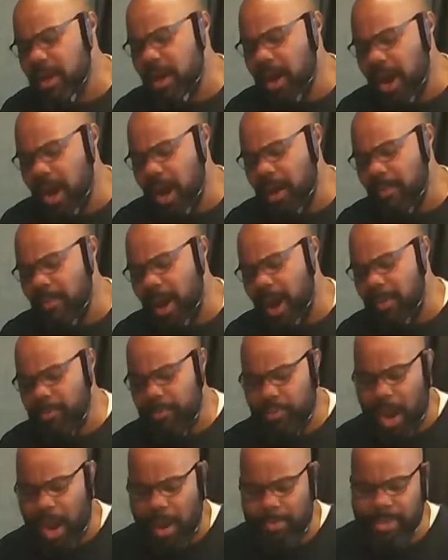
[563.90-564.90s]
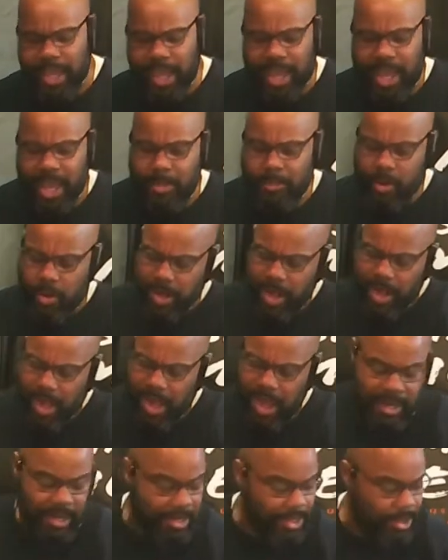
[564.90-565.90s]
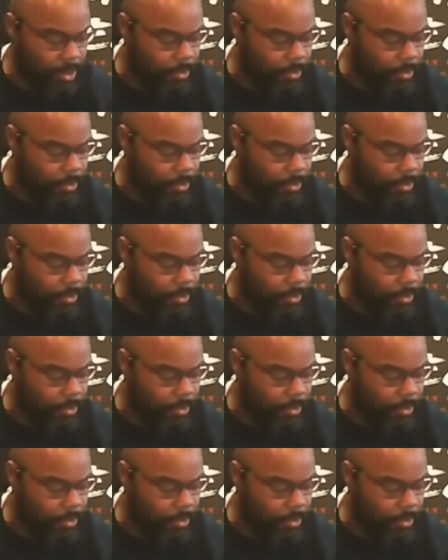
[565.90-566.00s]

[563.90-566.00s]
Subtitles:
I'm probably going to add a little